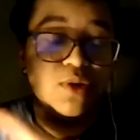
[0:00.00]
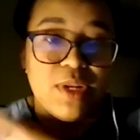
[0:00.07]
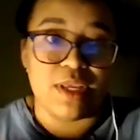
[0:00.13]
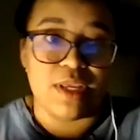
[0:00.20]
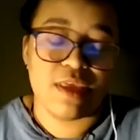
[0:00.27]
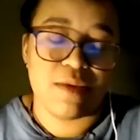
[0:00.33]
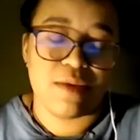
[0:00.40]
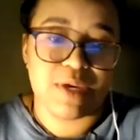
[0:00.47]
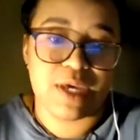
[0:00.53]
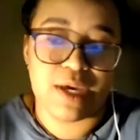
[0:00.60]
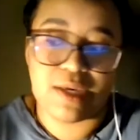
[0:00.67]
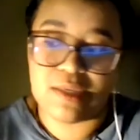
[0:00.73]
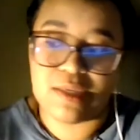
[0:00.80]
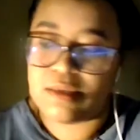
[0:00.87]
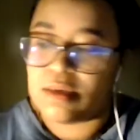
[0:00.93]
anything,
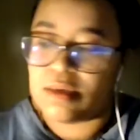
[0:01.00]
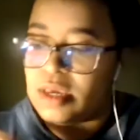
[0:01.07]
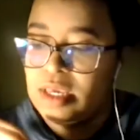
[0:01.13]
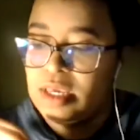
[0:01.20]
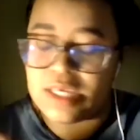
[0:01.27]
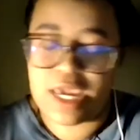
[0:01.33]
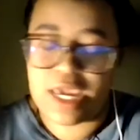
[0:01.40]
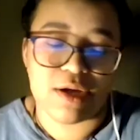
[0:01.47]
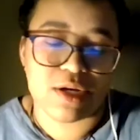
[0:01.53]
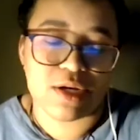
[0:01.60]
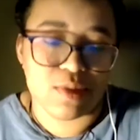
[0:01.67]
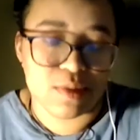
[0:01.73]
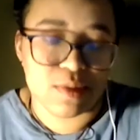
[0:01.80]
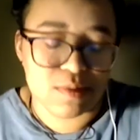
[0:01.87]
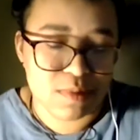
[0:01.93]
because his
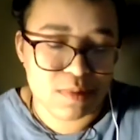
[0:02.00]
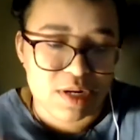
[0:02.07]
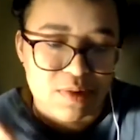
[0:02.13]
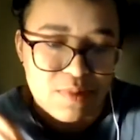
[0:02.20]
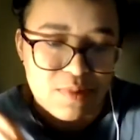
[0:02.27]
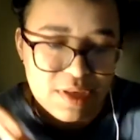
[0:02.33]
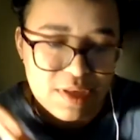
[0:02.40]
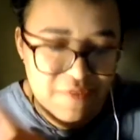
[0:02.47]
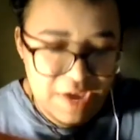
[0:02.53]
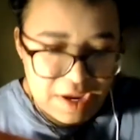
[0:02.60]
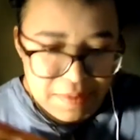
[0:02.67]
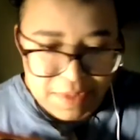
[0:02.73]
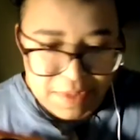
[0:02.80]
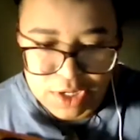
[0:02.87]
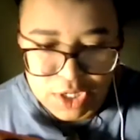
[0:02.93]
character didn't really
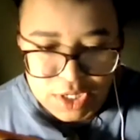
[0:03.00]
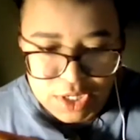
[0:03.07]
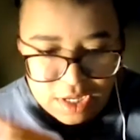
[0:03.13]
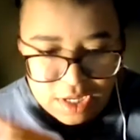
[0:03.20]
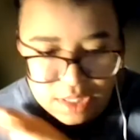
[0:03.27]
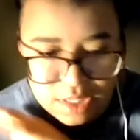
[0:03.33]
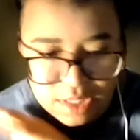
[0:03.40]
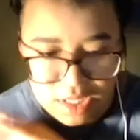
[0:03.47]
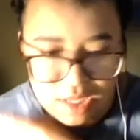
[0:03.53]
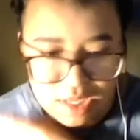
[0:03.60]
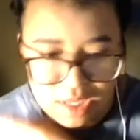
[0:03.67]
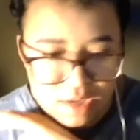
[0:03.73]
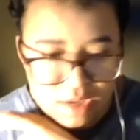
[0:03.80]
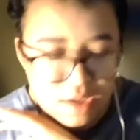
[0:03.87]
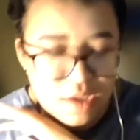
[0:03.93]
fight much in
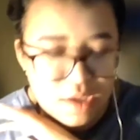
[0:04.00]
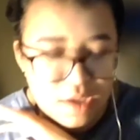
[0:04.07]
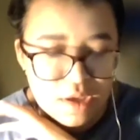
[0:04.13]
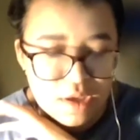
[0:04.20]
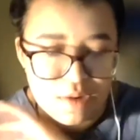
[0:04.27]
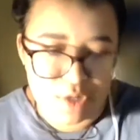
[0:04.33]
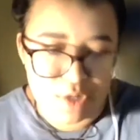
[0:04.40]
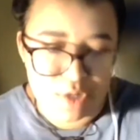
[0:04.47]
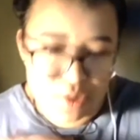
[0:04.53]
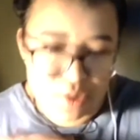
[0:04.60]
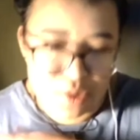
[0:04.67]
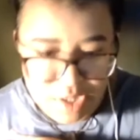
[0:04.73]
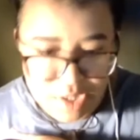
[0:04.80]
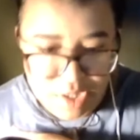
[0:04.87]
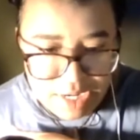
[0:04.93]
the original
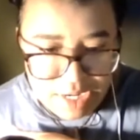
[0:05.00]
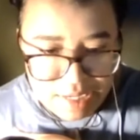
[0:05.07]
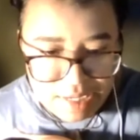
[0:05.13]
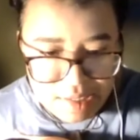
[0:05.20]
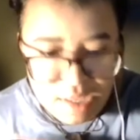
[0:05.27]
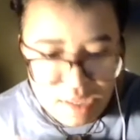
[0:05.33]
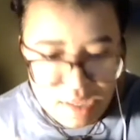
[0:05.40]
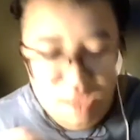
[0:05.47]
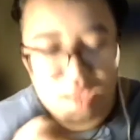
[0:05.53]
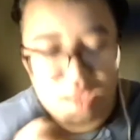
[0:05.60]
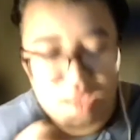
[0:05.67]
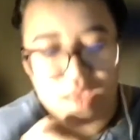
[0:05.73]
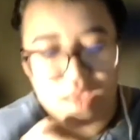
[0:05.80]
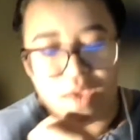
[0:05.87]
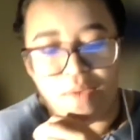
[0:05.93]
series,
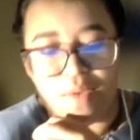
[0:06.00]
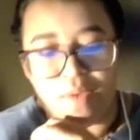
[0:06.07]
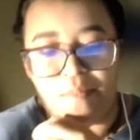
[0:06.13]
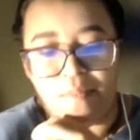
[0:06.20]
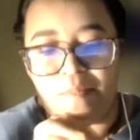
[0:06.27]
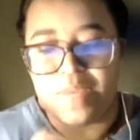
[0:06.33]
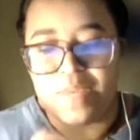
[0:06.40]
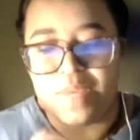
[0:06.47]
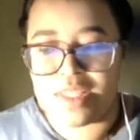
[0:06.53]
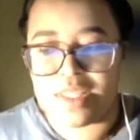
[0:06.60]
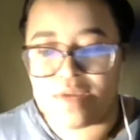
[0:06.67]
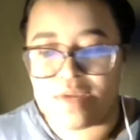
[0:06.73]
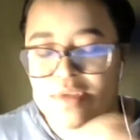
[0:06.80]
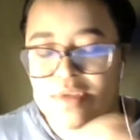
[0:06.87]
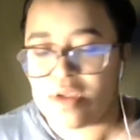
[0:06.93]
but there
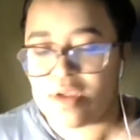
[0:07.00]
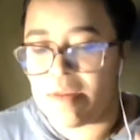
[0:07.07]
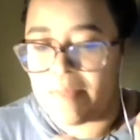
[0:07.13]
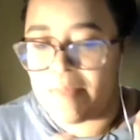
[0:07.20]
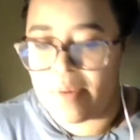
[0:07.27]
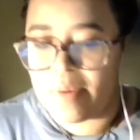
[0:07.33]
were certain.